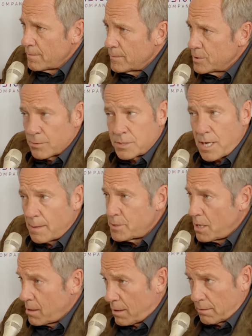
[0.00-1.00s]
Don't stop
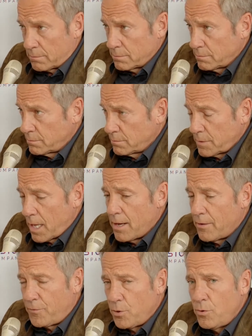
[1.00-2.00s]
talking. And
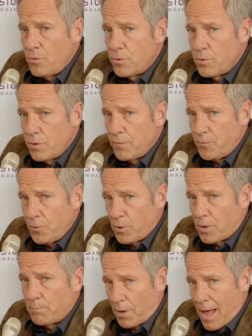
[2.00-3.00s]
if you can
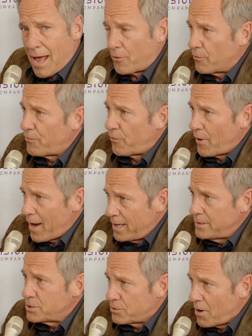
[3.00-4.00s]
blather for 8
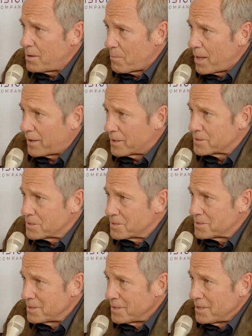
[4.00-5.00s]
straight minutes,
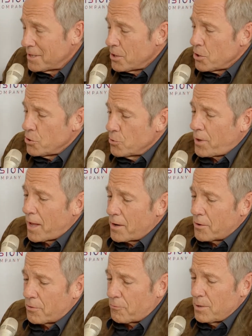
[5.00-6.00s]
you get a
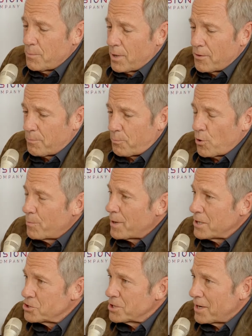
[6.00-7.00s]
3-month
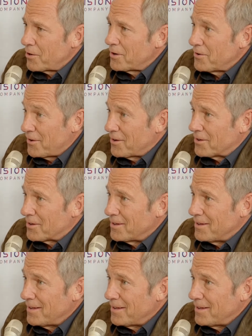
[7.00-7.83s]
probationary deal.